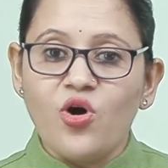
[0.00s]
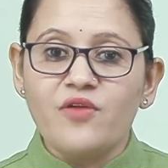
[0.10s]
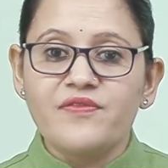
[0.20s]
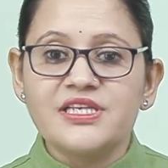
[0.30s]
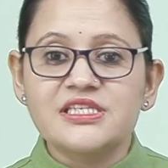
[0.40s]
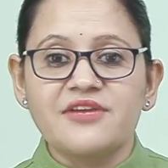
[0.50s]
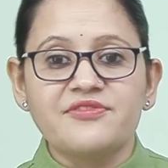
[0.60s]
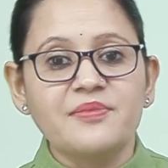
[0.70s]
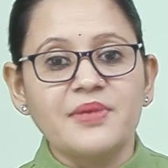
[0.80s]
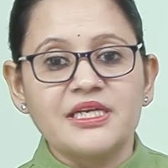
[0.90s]
always
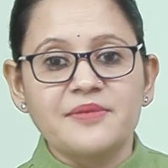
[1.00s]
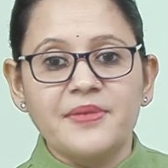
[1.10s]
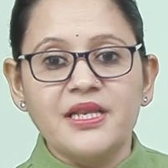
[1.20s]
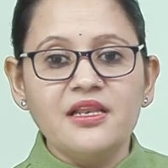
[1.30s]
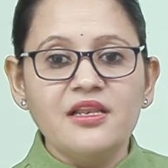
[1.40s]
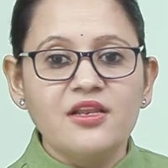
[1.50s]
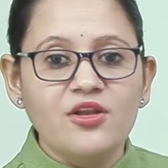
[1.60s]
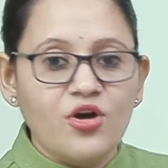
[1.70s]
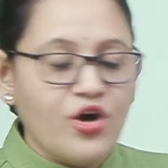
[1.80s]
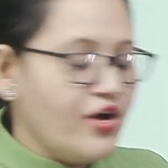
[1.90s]
give the multiple
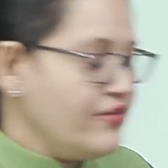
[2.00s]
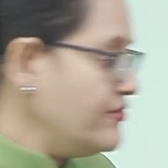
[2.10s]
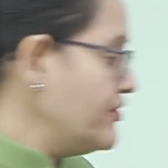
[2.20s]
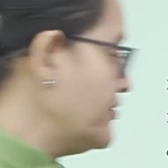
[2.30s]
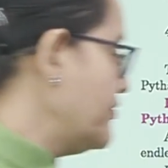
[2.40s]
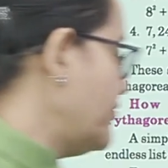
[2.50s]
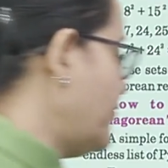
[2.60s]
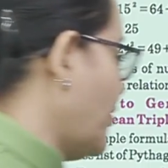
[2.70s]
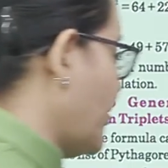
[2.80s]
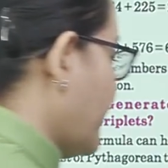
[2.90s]
of
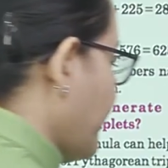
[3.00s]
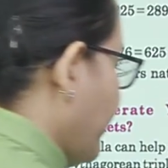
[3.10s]
4.